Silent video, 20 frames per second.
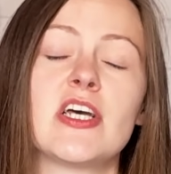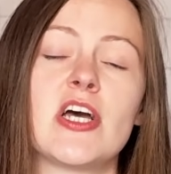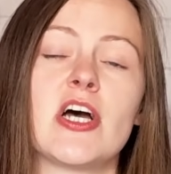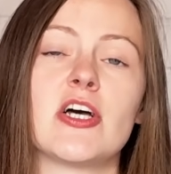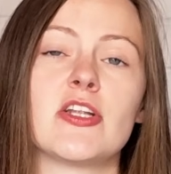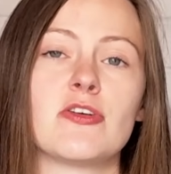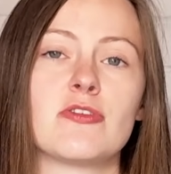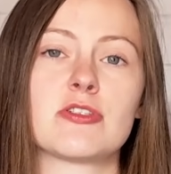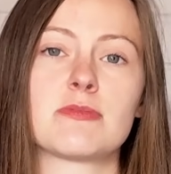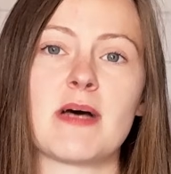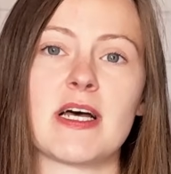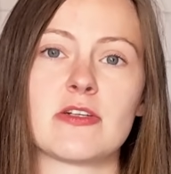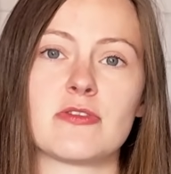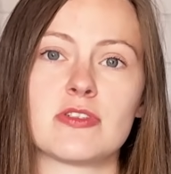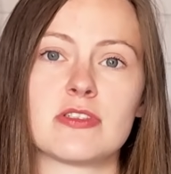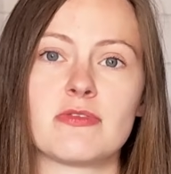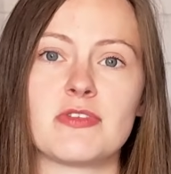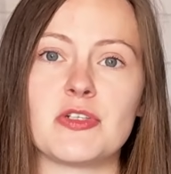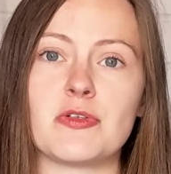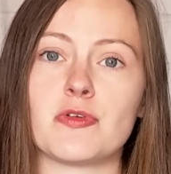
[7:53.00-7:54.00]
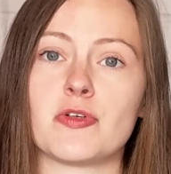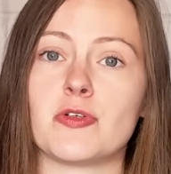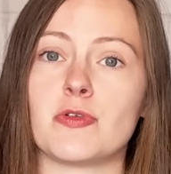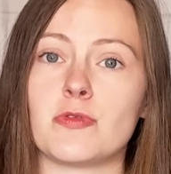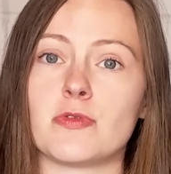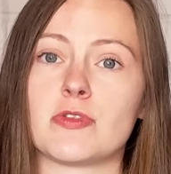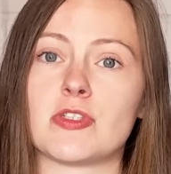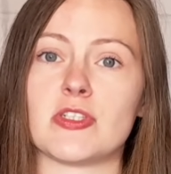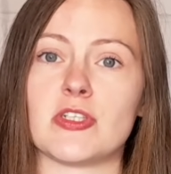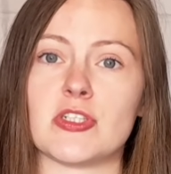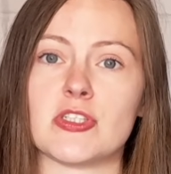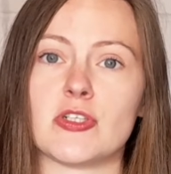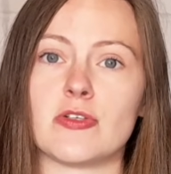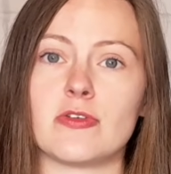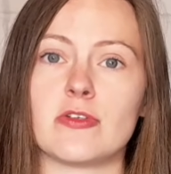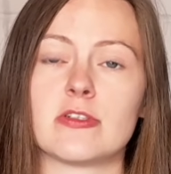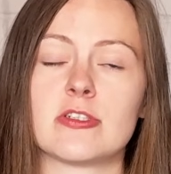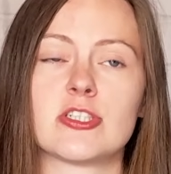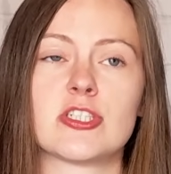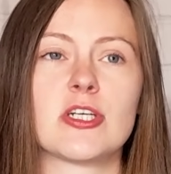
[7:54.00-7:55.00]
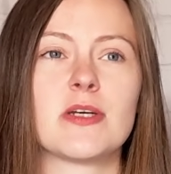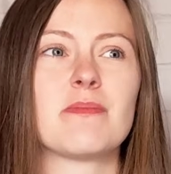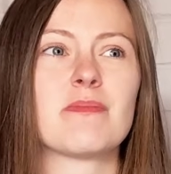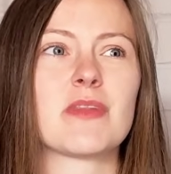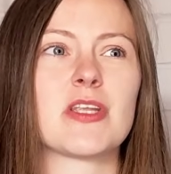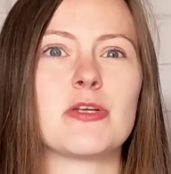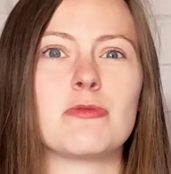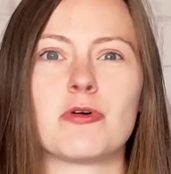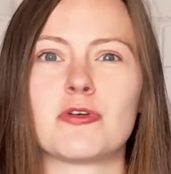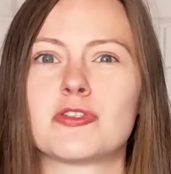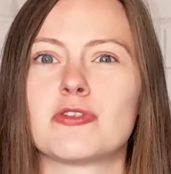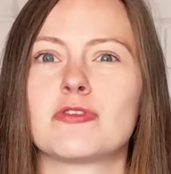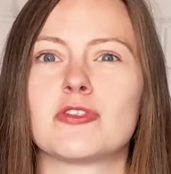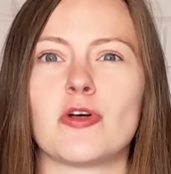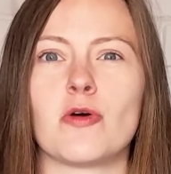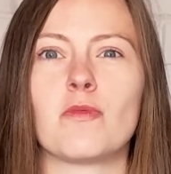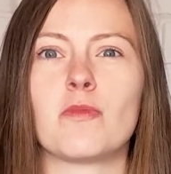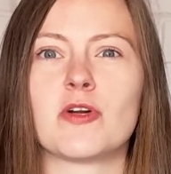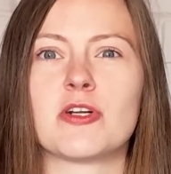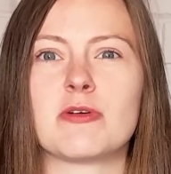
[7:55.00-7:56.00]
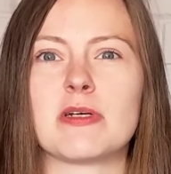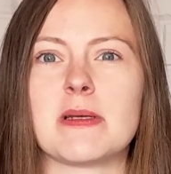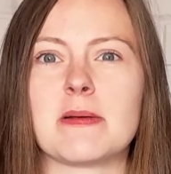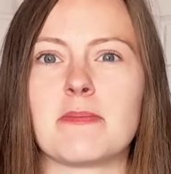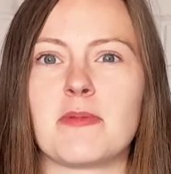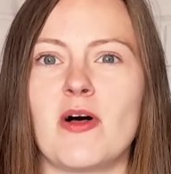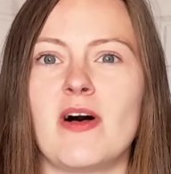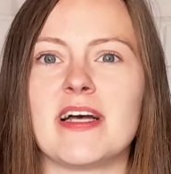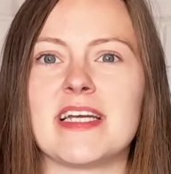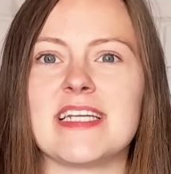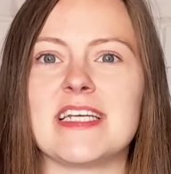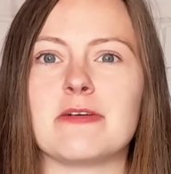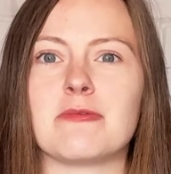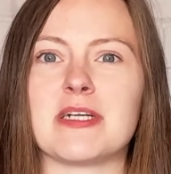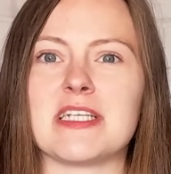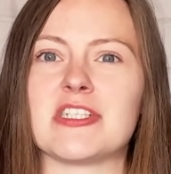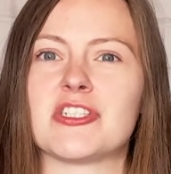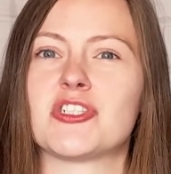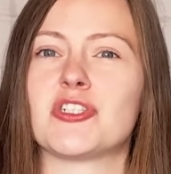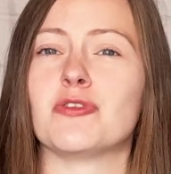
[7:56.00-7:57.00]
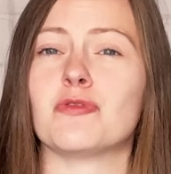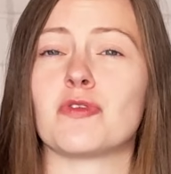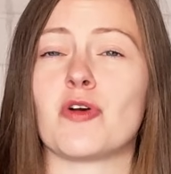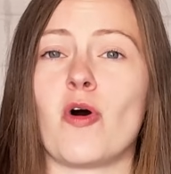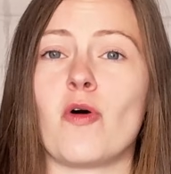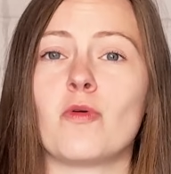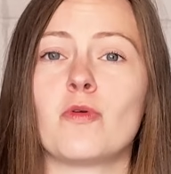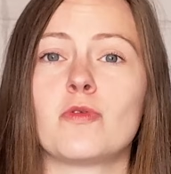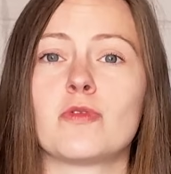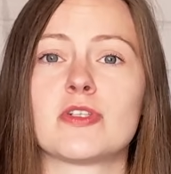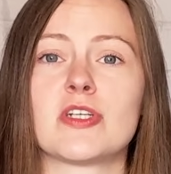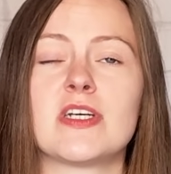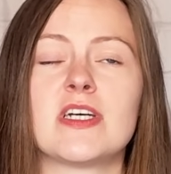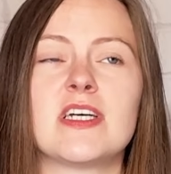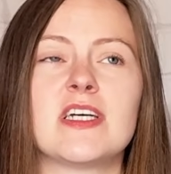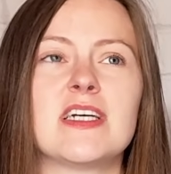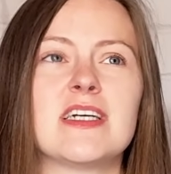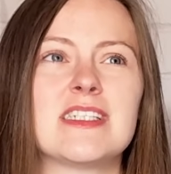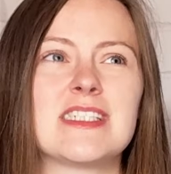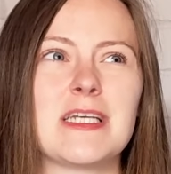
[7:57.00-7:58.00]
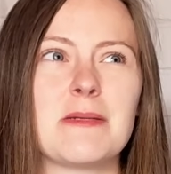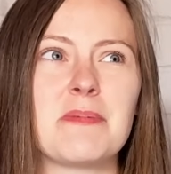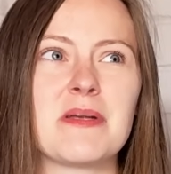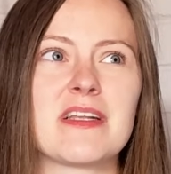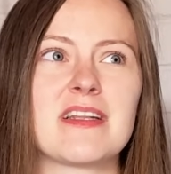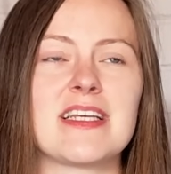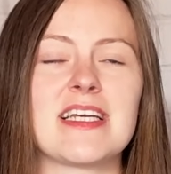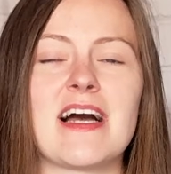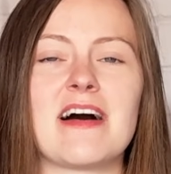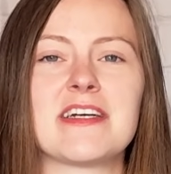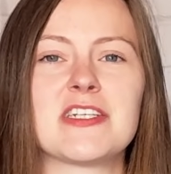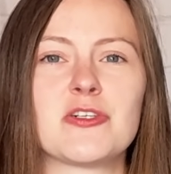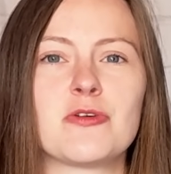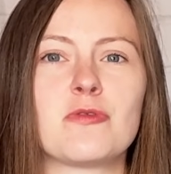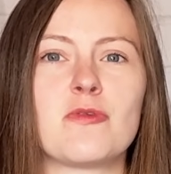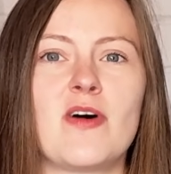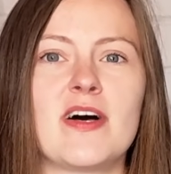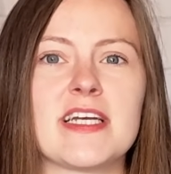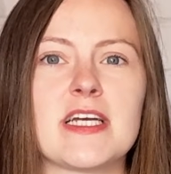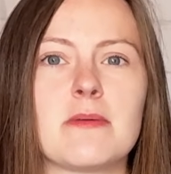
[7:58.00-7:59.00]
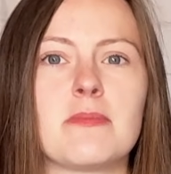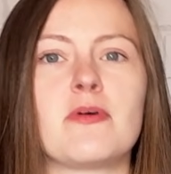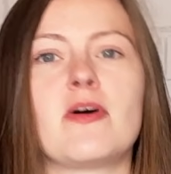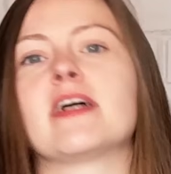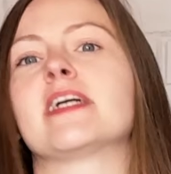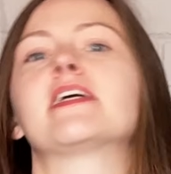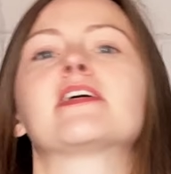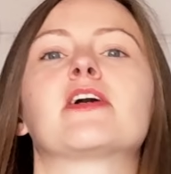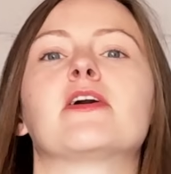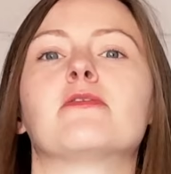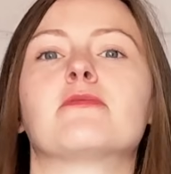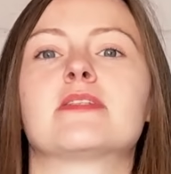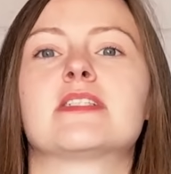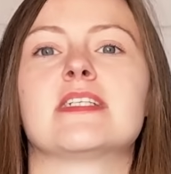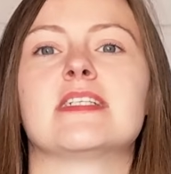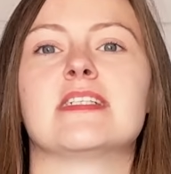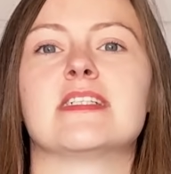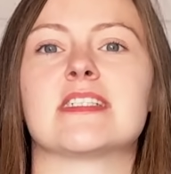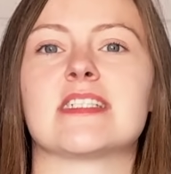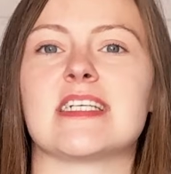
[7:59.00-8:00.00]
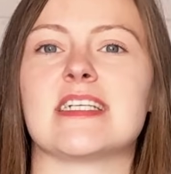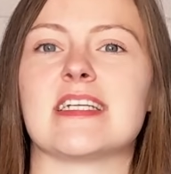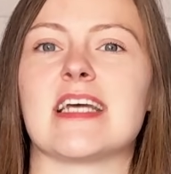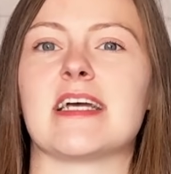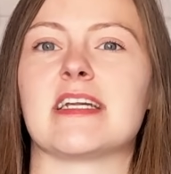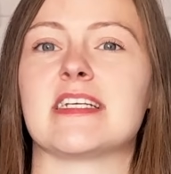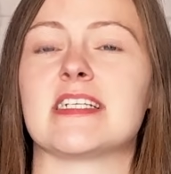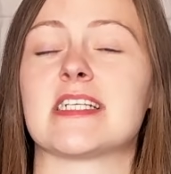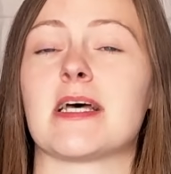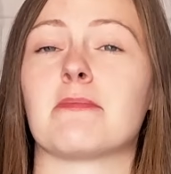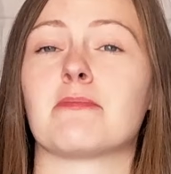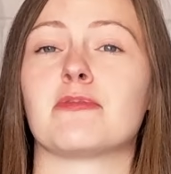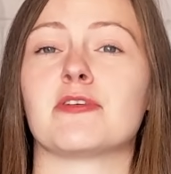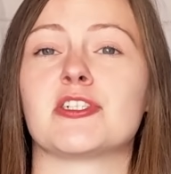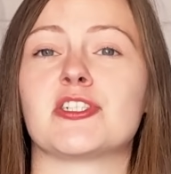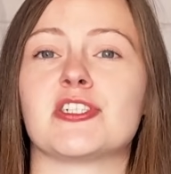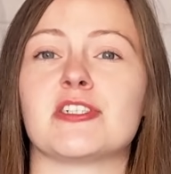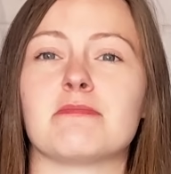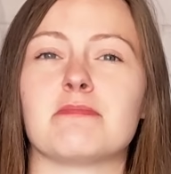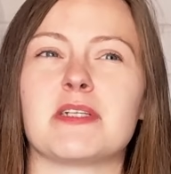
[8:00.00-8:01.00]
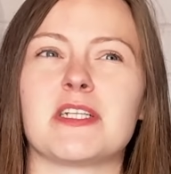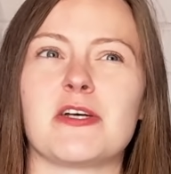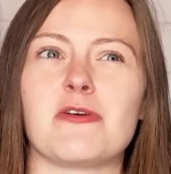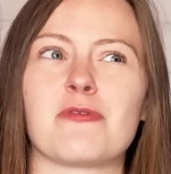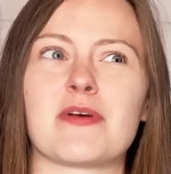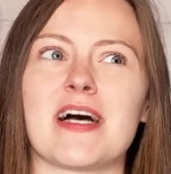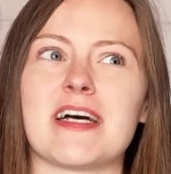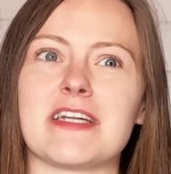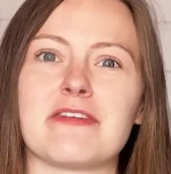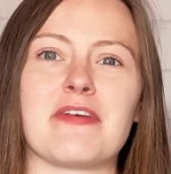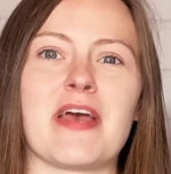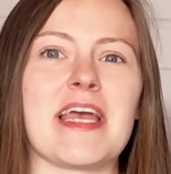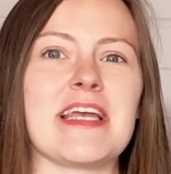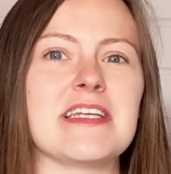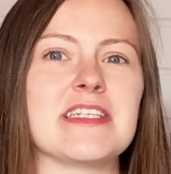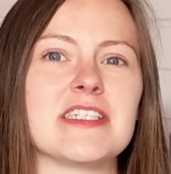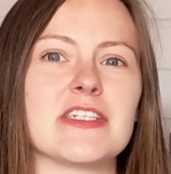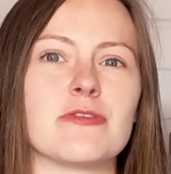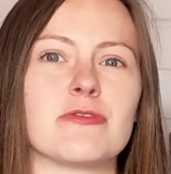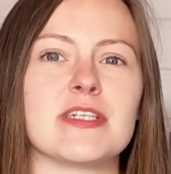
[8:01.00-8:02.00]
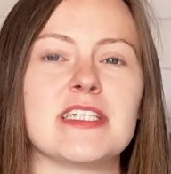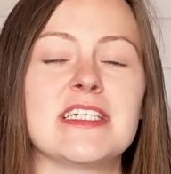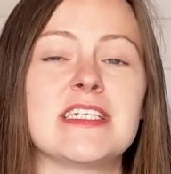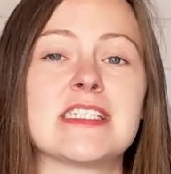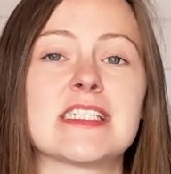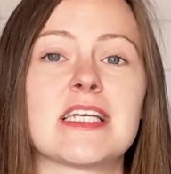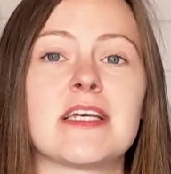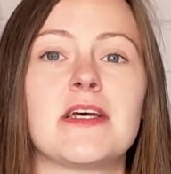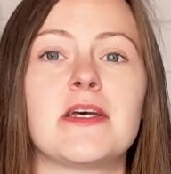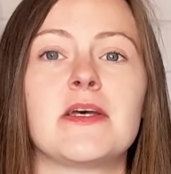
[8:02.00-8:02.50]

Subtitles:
and those panels feel cool to the touch. You also don't want to be applying it when it's too cold. Typically, I don't like applying coatings in any temperature below kind of 8 degrees